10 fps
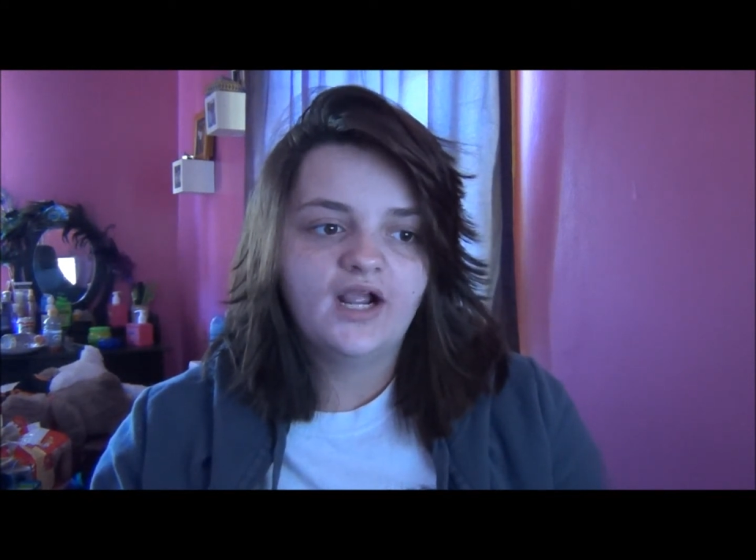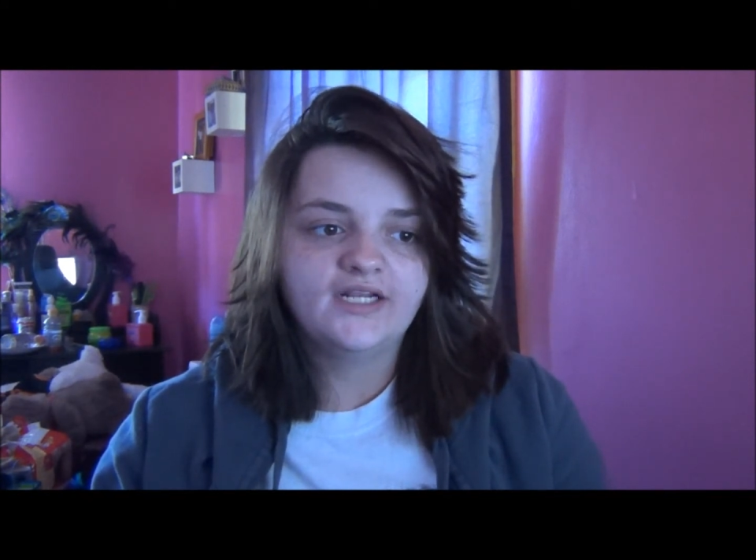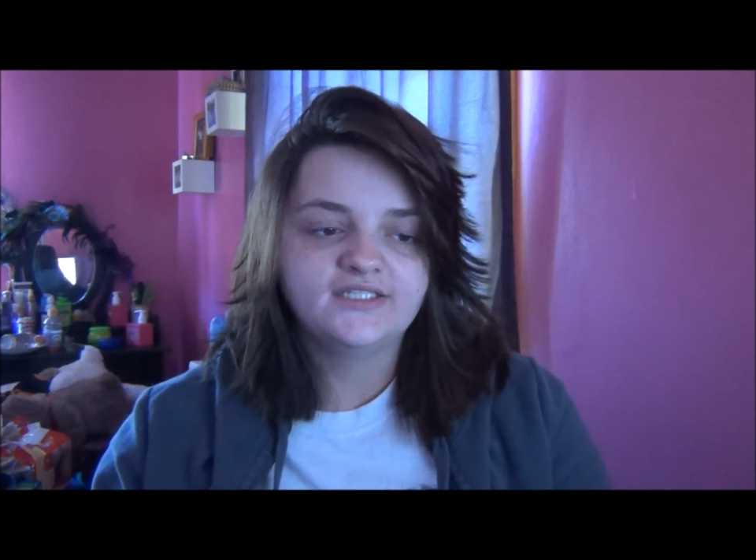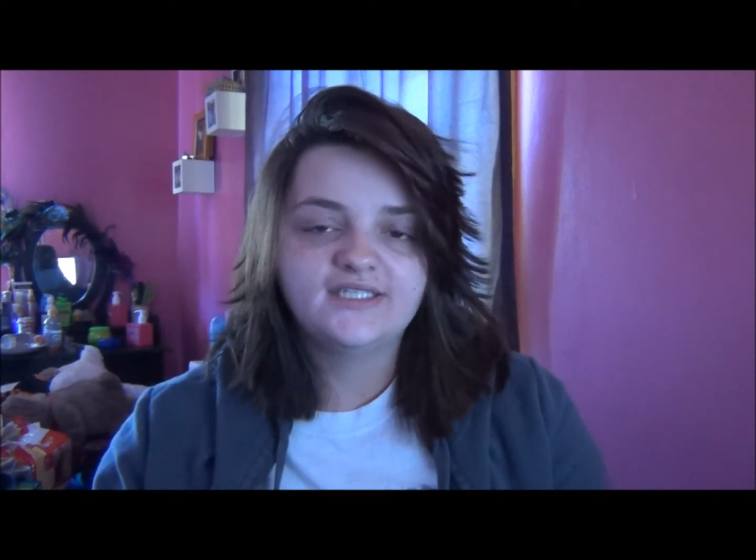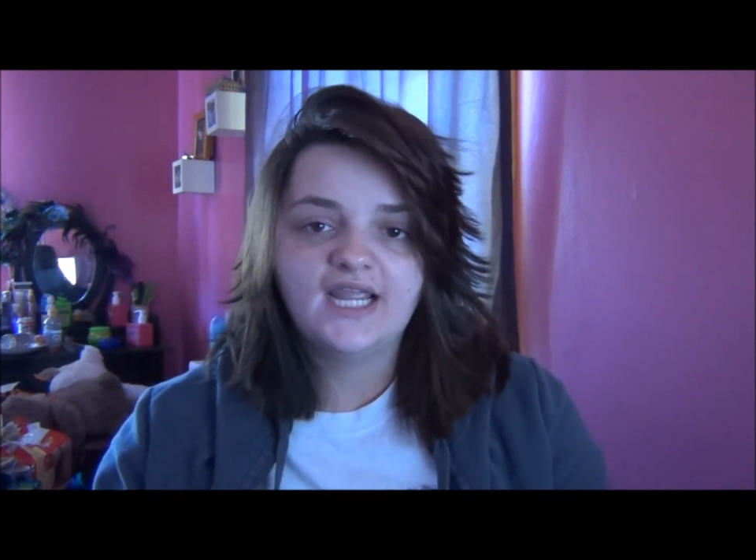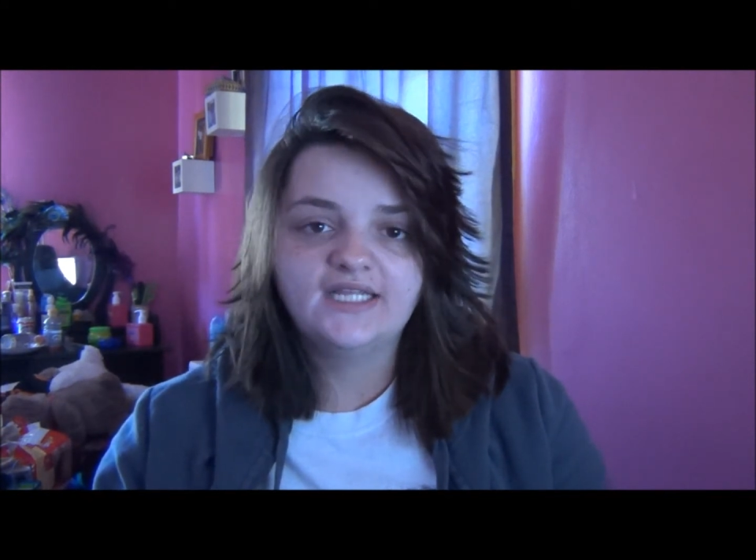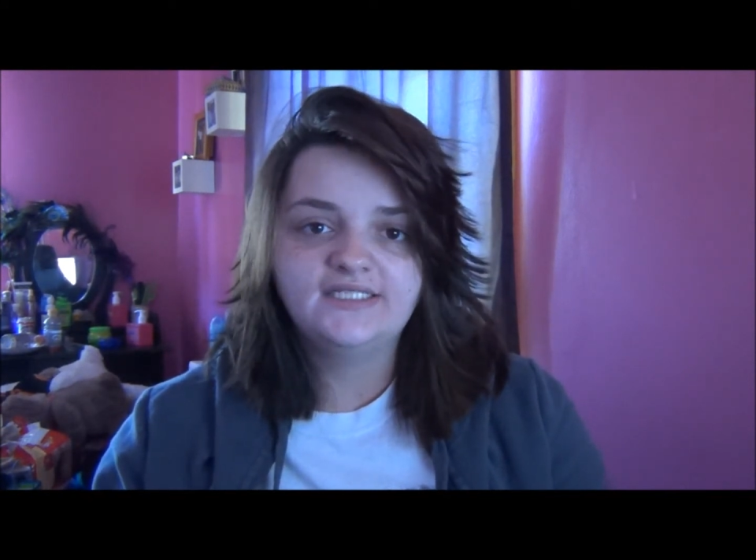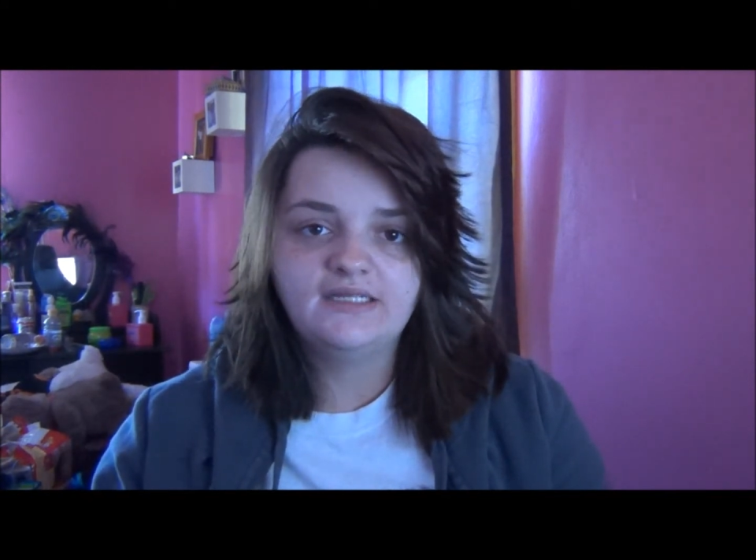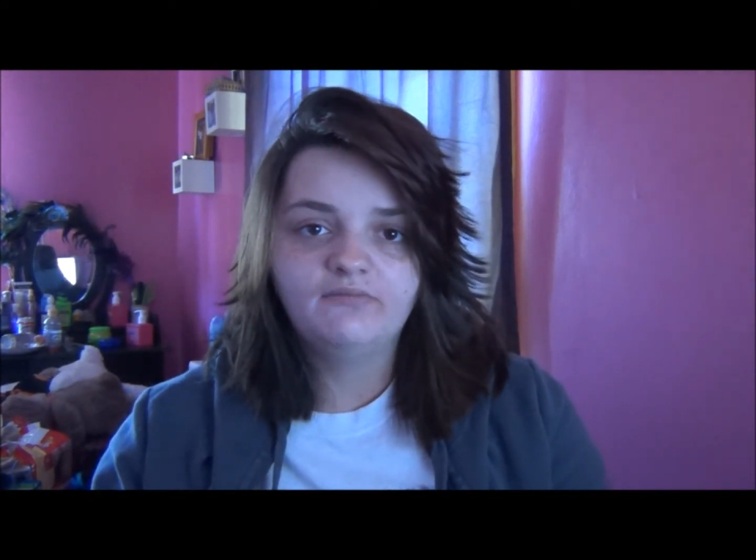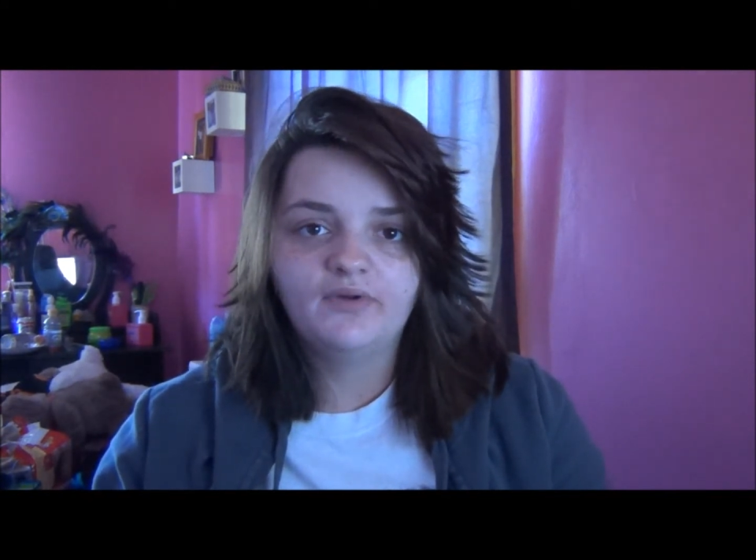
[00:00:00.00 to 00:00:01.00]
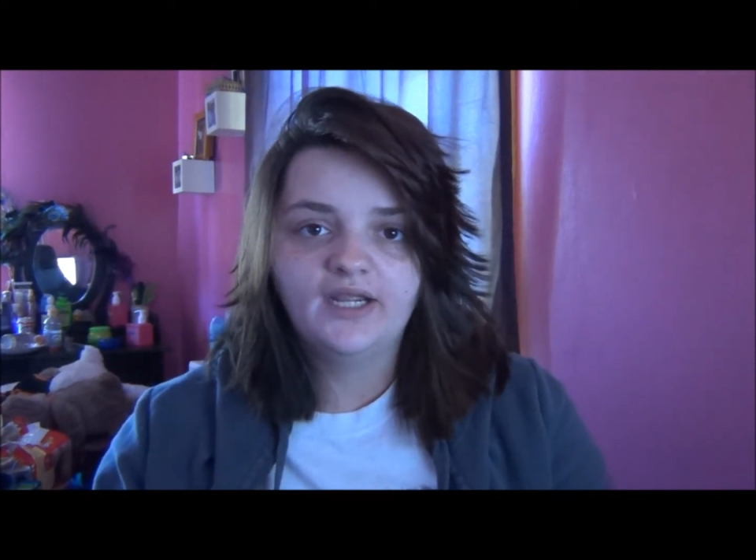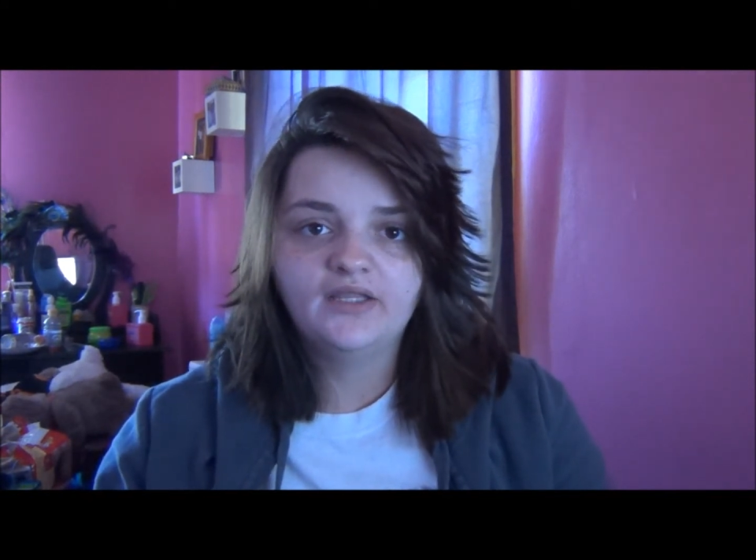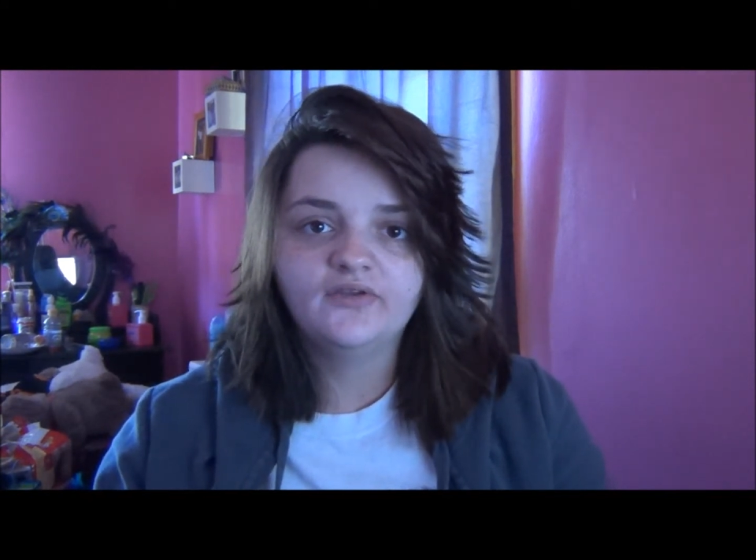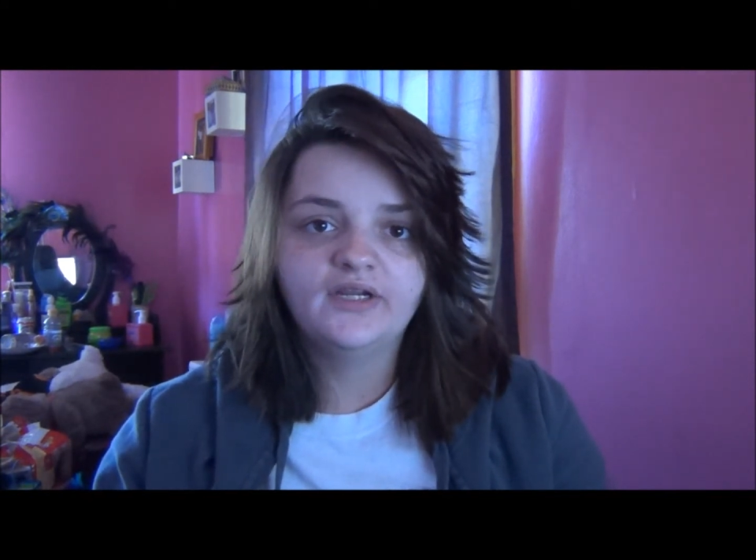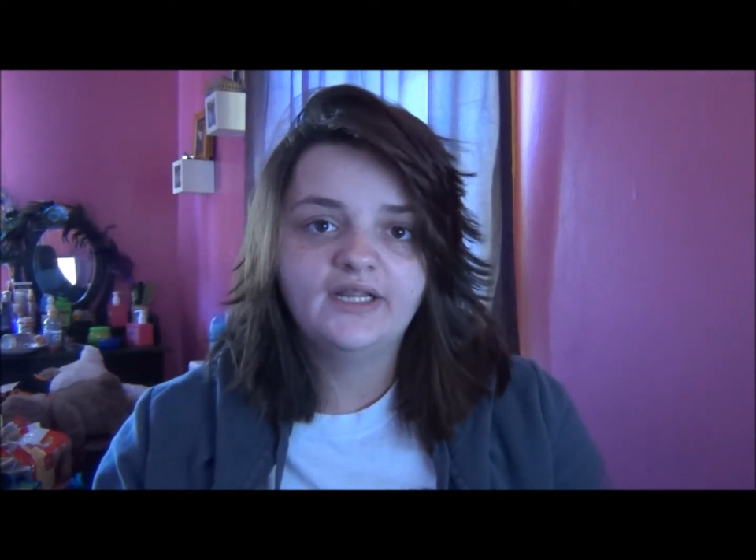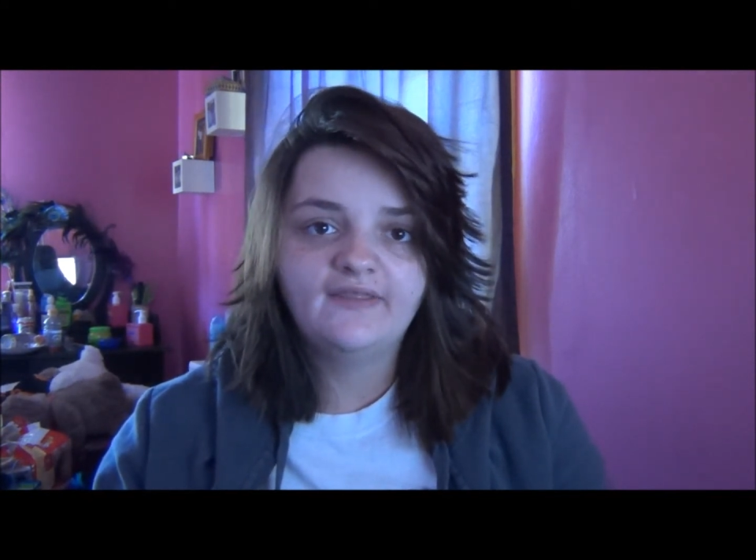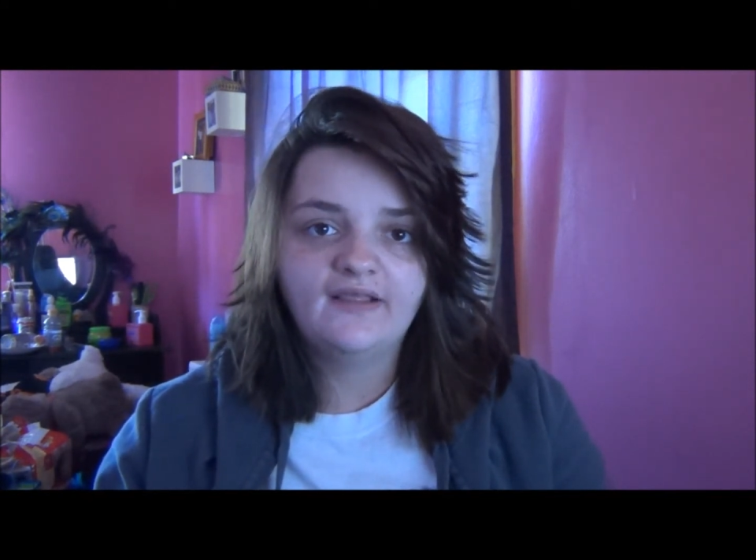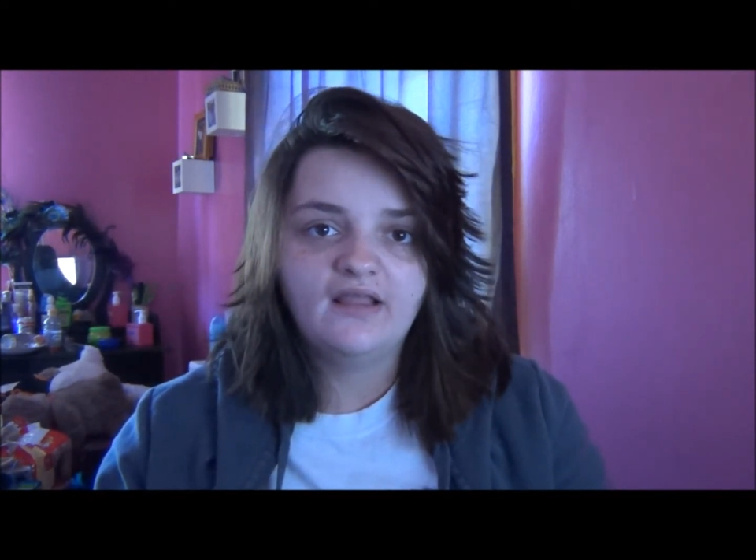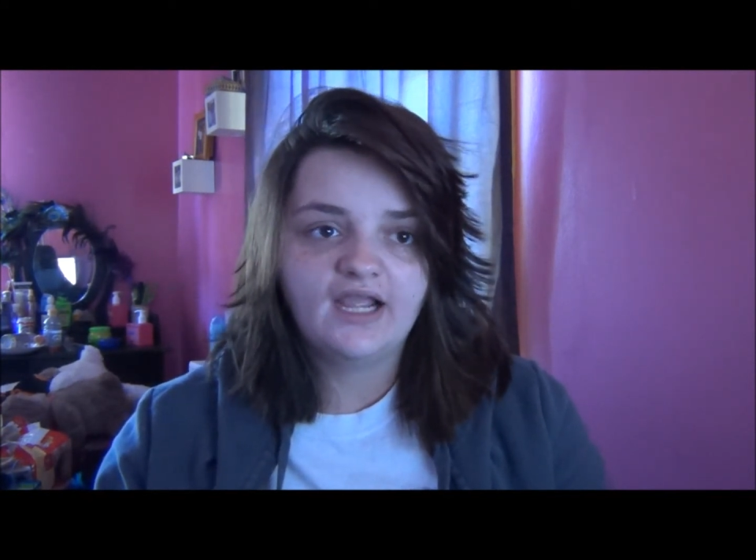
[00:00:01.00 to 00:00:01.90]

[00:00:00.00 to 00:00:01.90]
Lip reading: just take a deep breath or anything